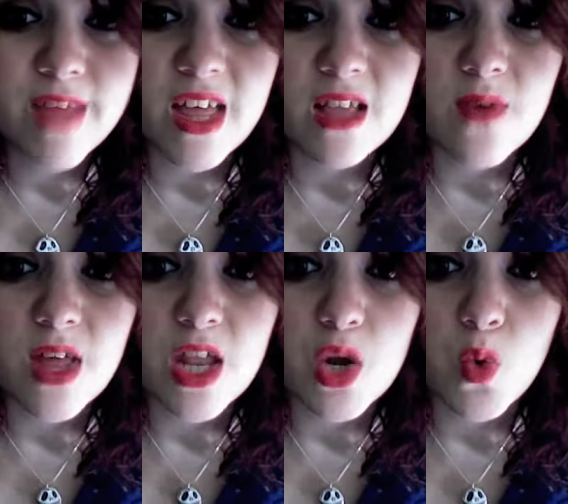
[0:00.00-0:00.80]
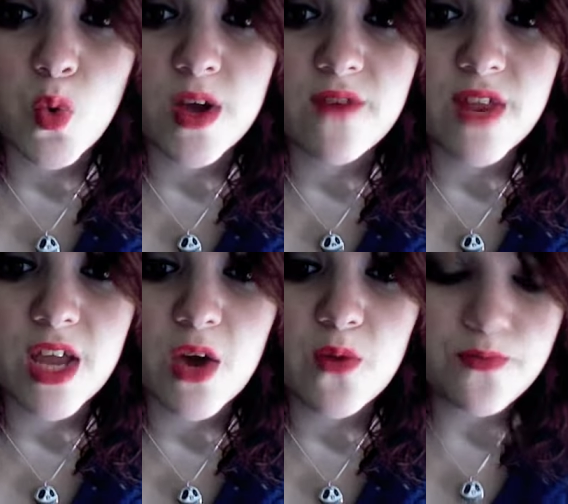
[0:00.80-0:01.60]
that's my little quick
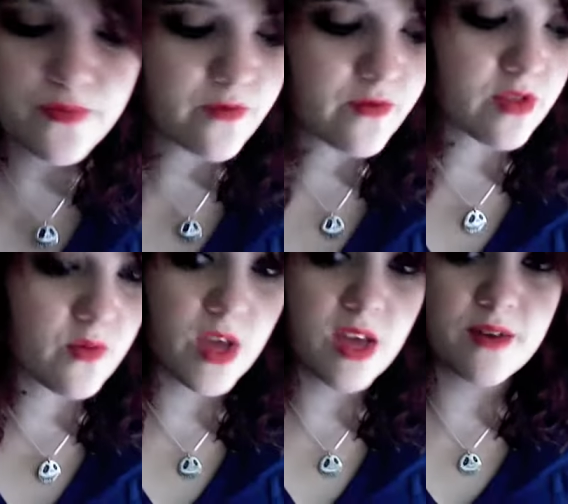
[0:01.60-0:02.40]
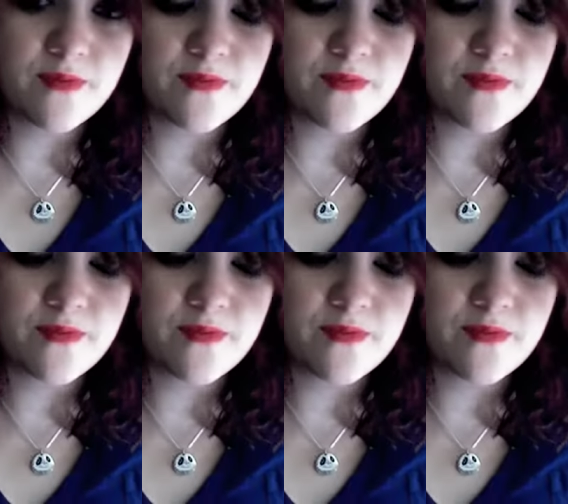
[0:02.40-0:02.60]
video this week.